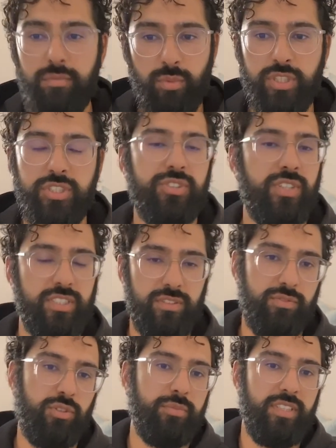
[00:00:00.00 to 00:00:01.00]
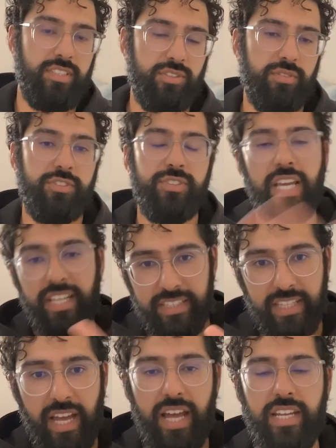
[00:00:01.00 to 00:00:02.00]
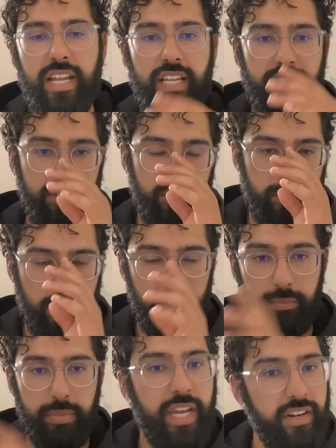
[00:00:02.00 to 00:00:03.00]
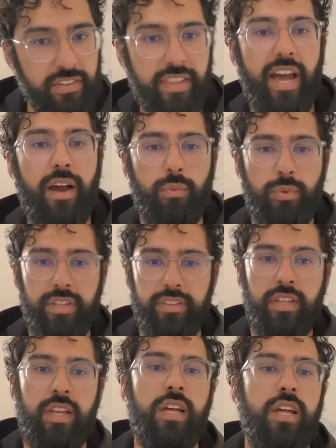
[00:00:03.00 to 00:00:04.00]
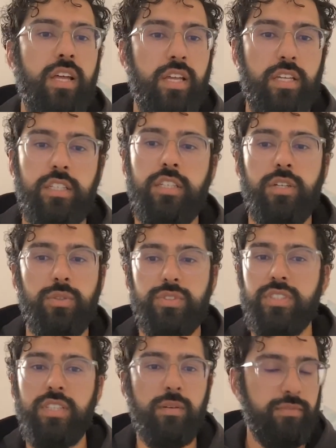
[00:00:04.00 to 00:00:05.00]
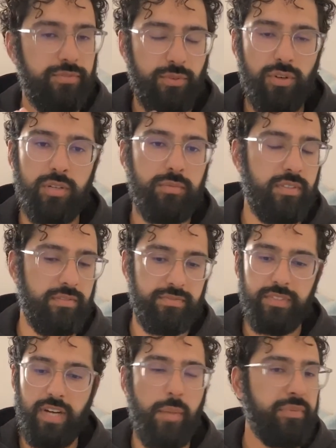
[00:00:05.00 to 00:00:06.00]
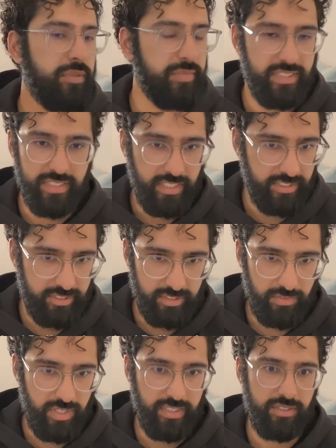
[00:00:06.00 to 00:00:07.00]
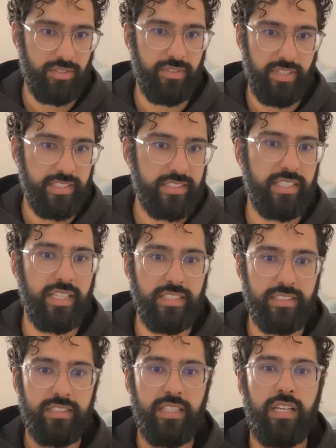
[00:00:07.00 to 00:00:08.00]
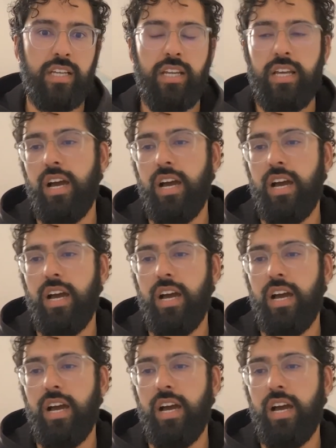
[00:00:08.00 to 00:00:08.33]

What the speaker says: a moisturizer formula. So if you take that and you pair that with, some form of optimization, right? So in this case,